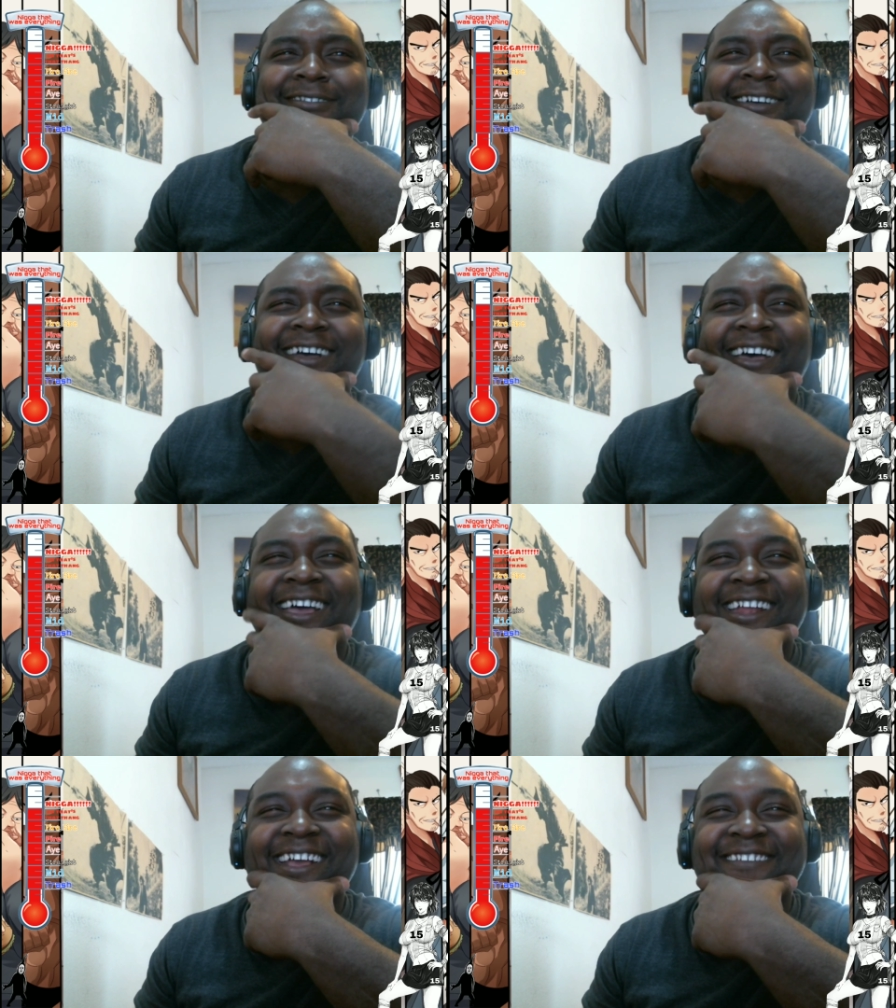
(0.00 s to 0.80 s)

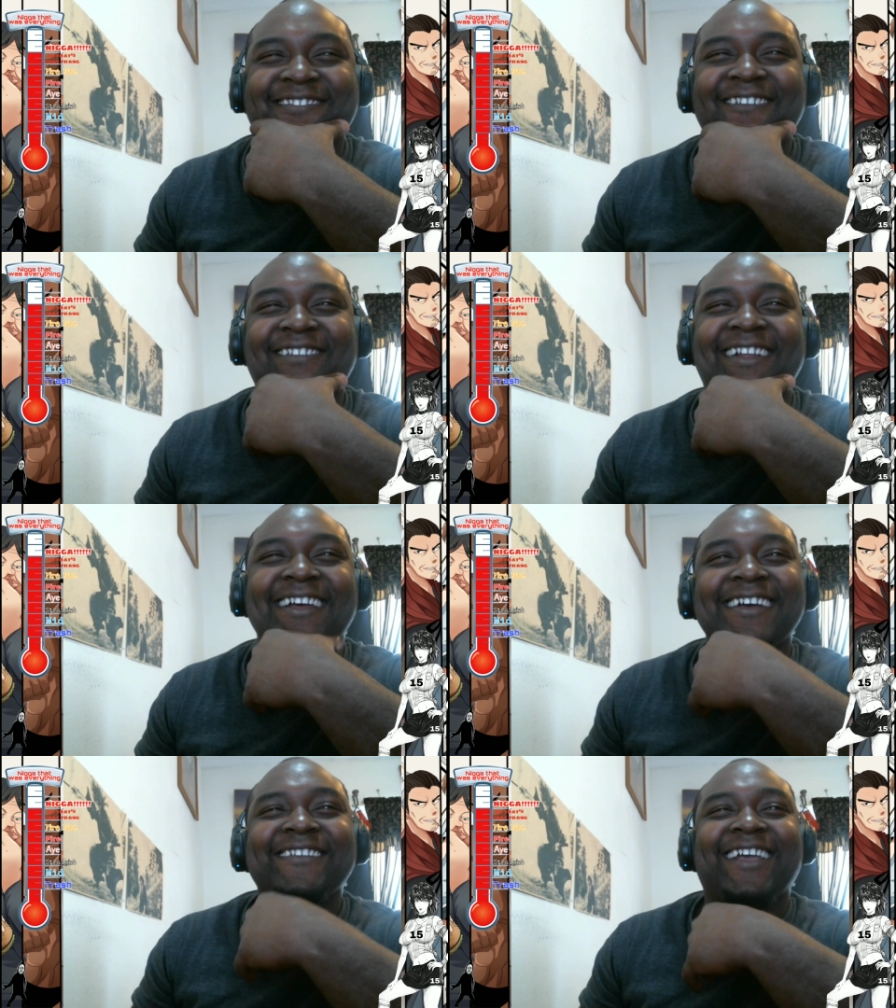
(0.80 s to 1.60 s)
I think it's stupid
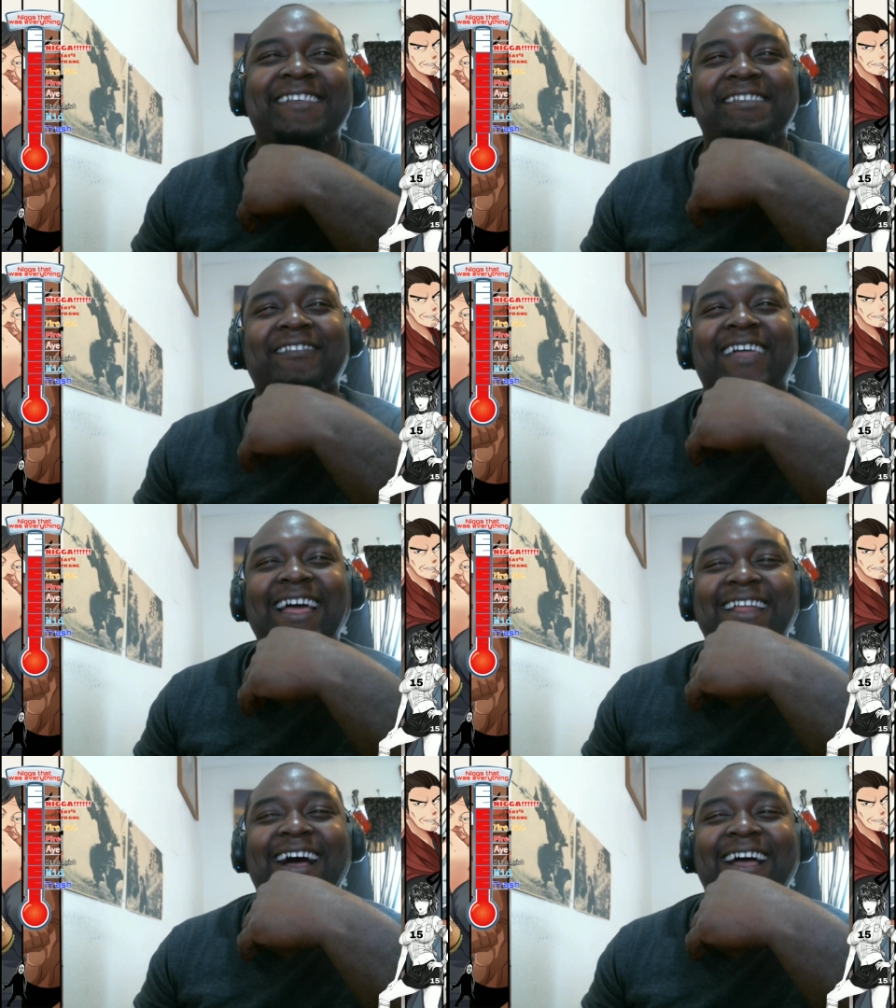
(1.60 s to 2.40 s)
because he's a
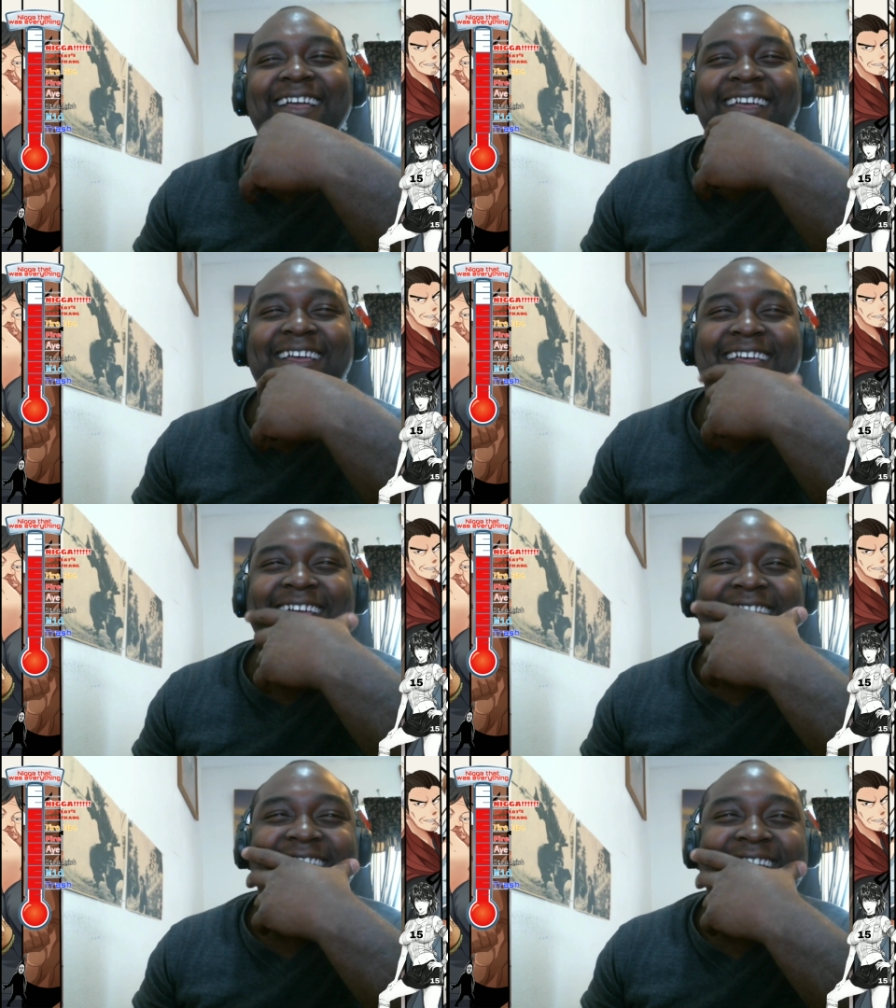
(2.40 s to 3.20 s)
bad
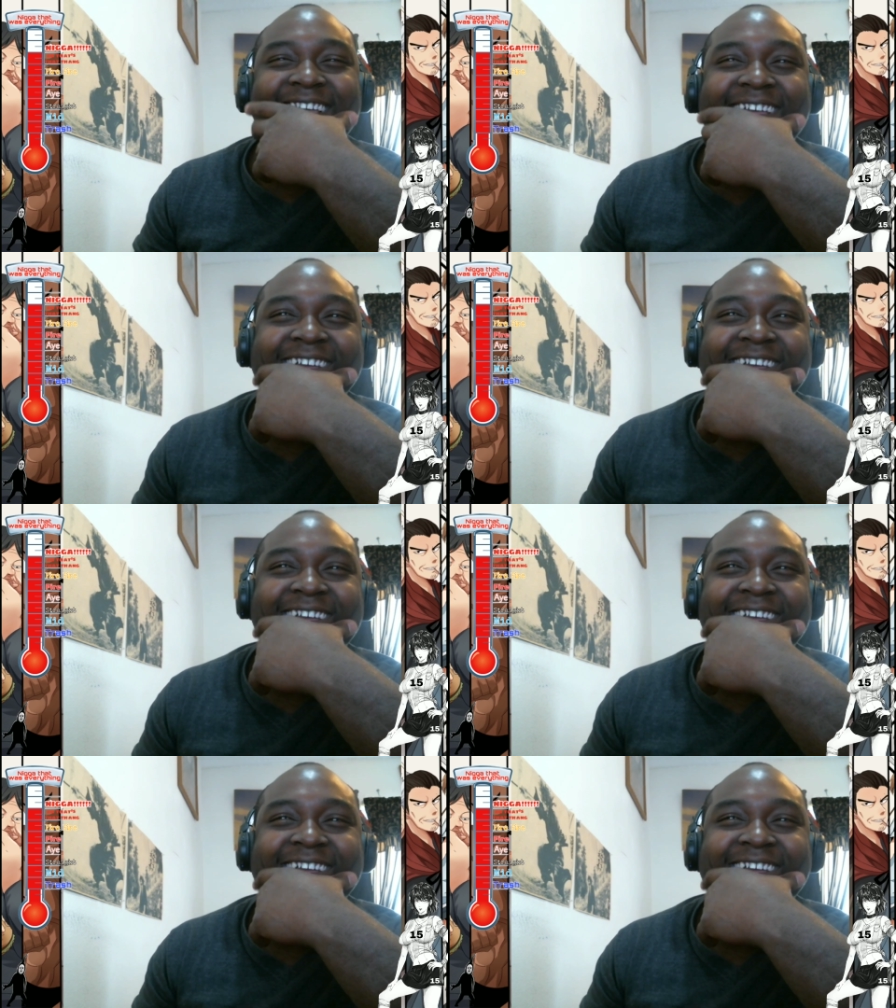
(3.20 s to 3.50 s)
guy.